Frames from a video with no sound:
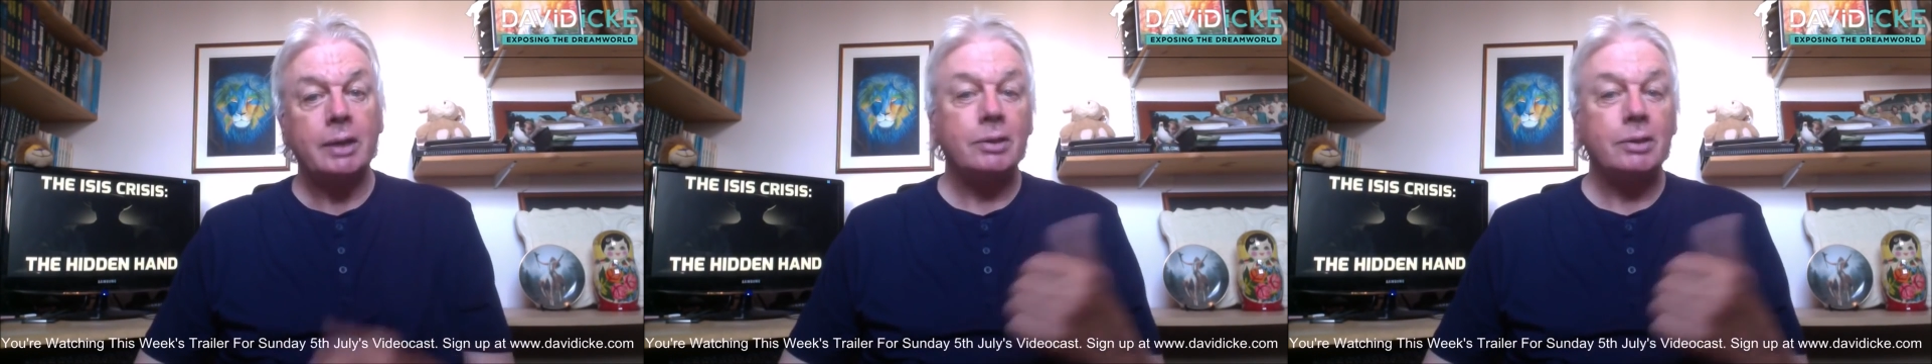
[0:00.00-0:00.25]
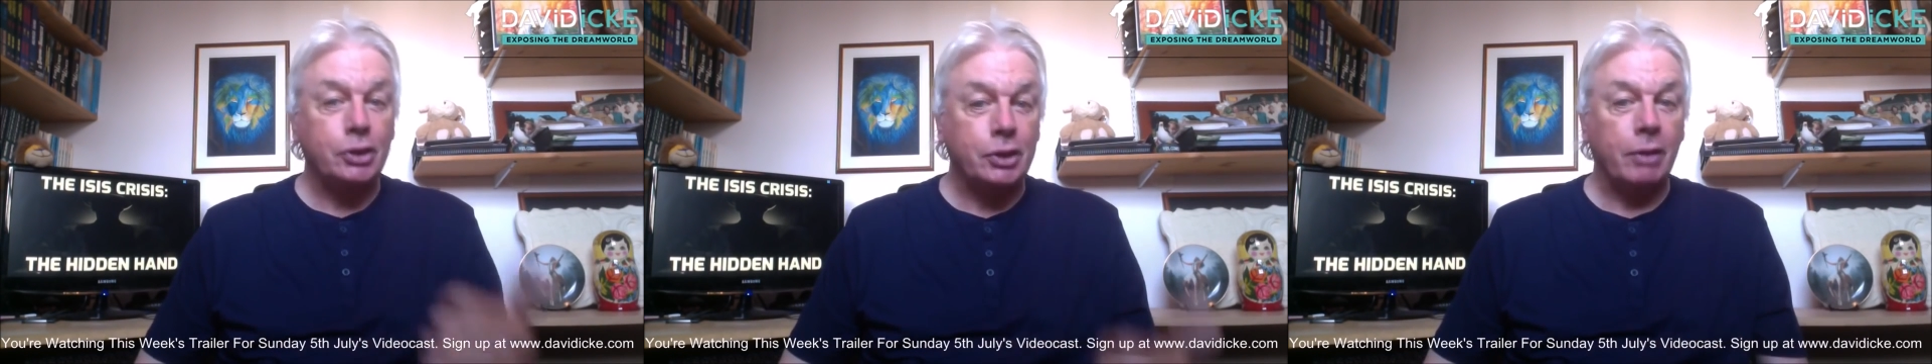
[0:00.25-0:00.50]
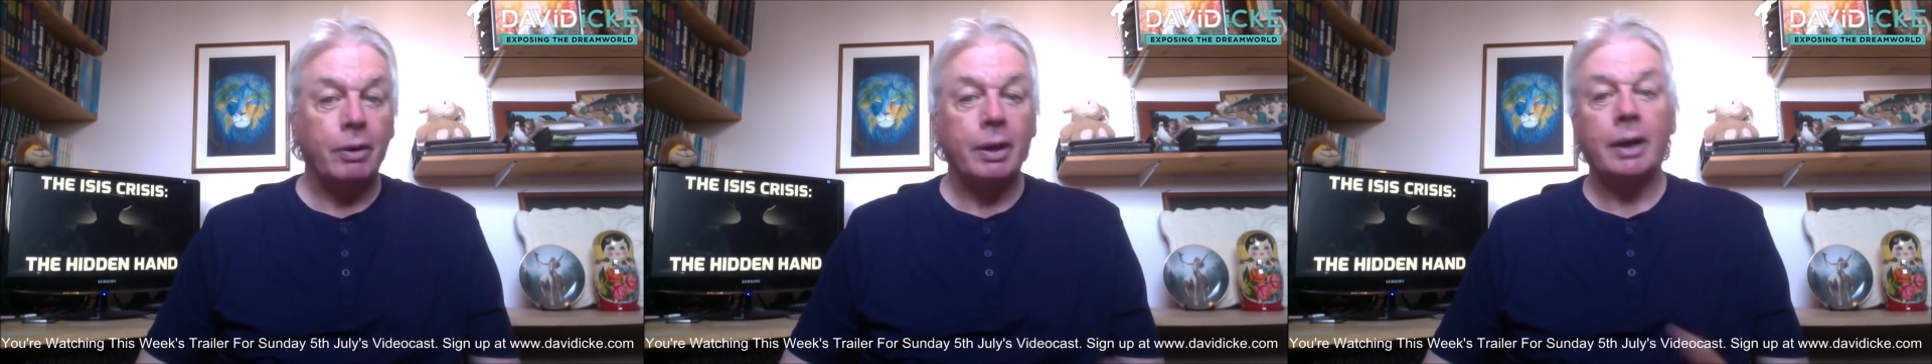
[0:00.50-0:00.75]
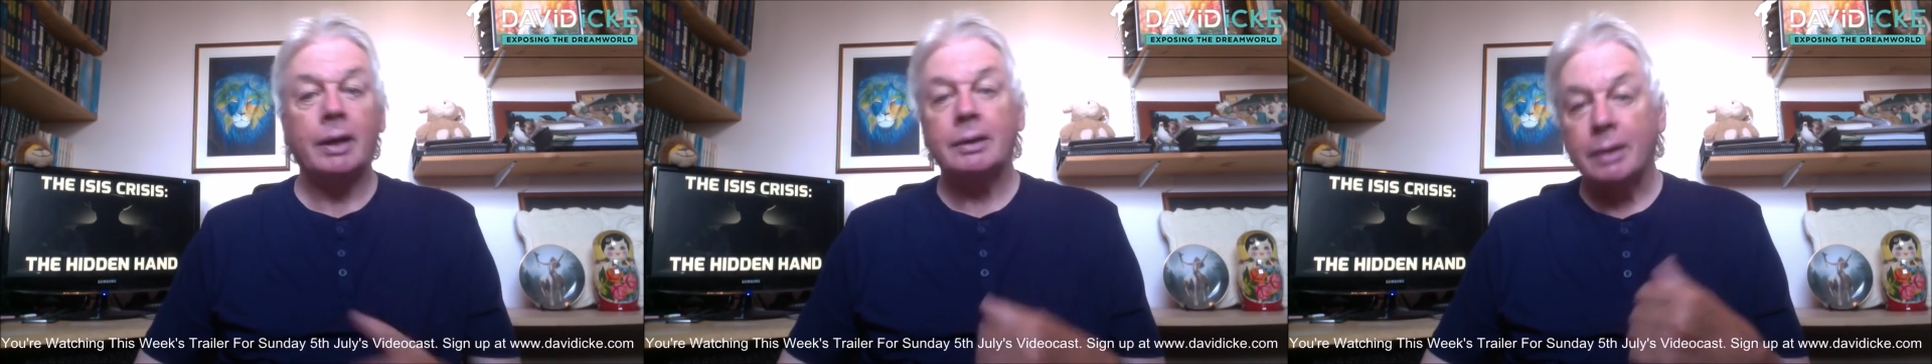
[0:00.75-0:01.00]

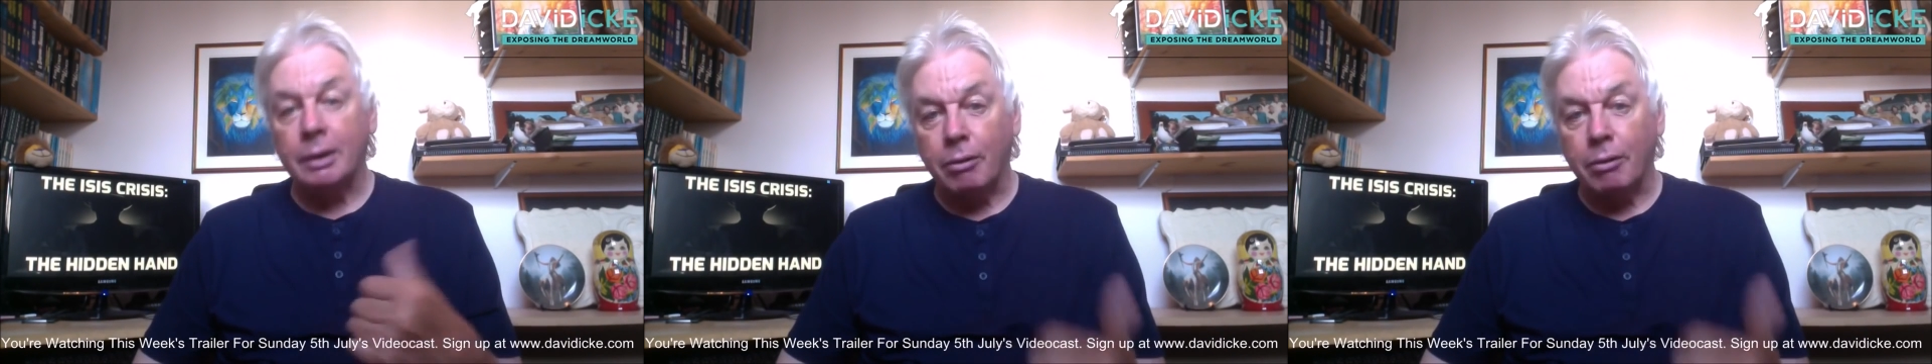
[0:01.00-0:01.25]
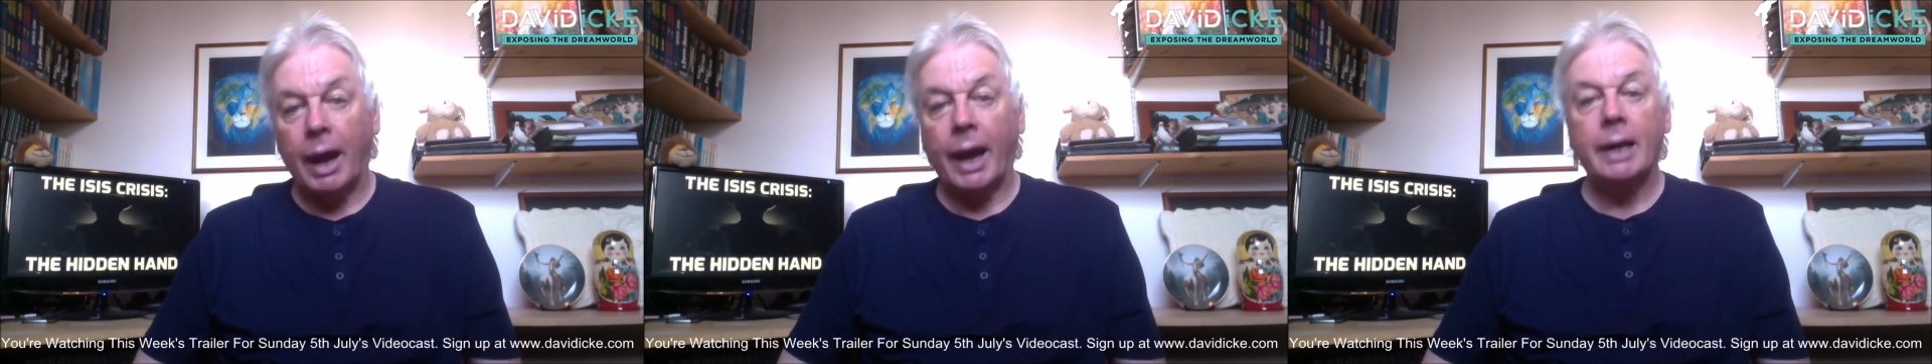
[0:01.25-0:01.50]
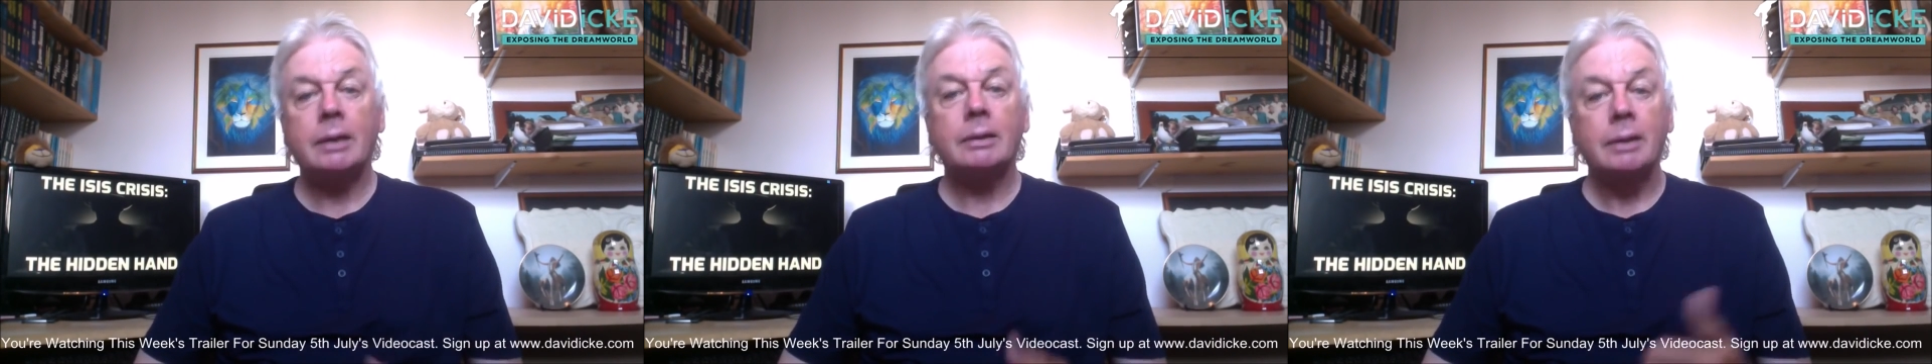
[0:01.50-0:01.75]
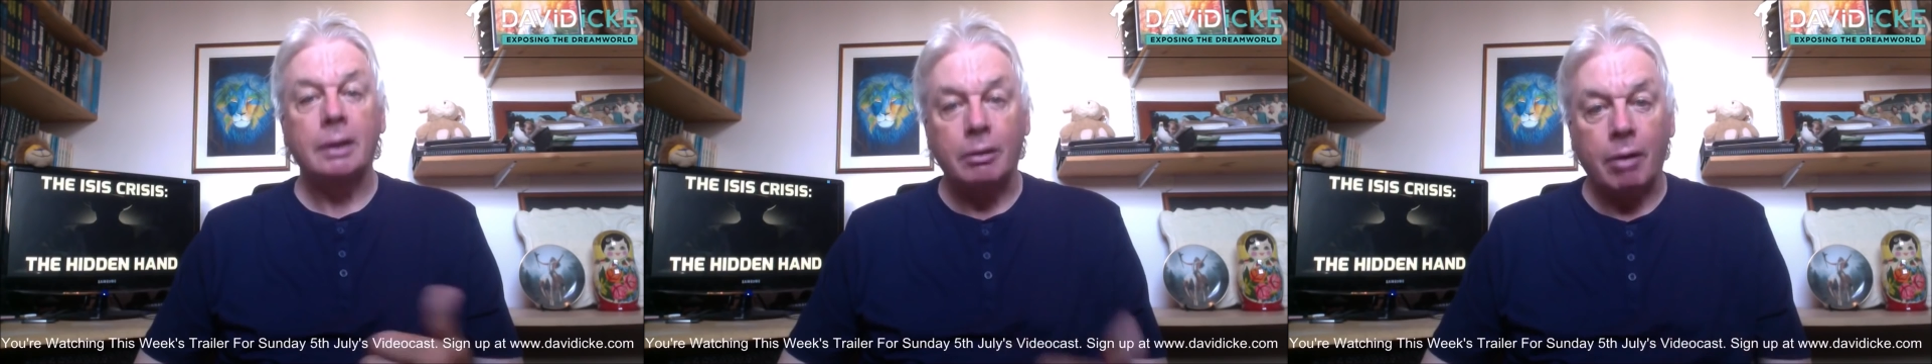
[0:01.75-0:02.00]
Syria, Iraq,
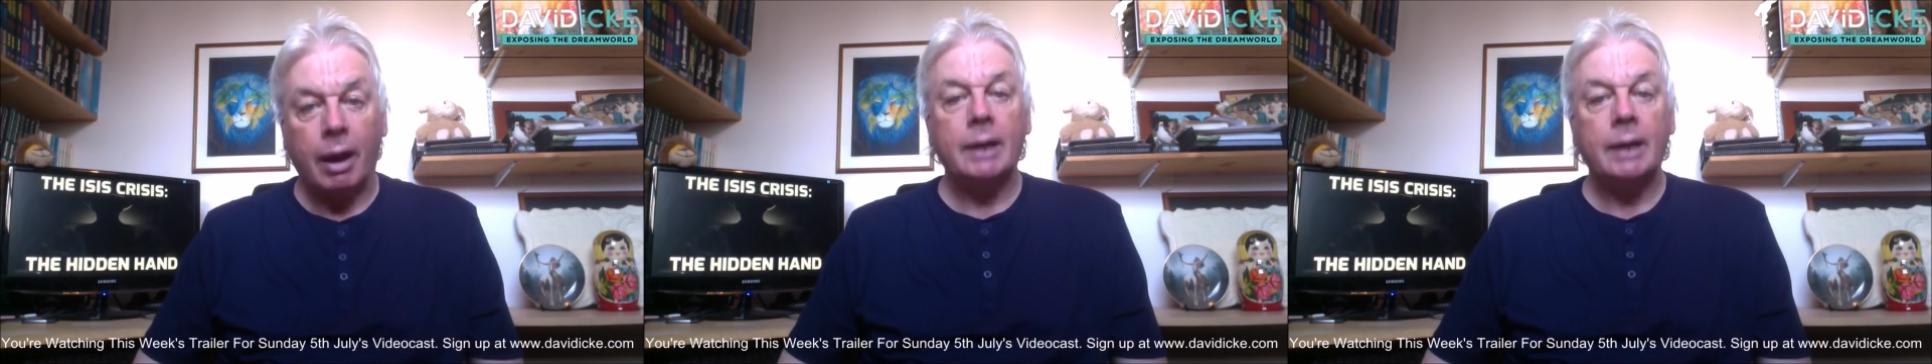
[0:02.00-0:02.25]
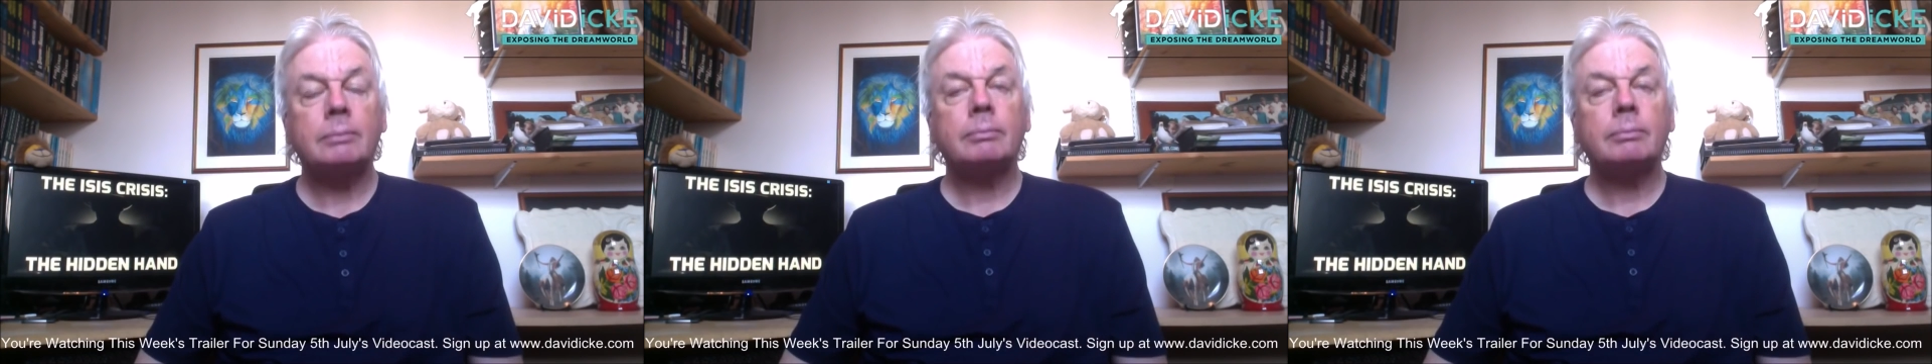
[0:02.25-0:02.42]
Iran,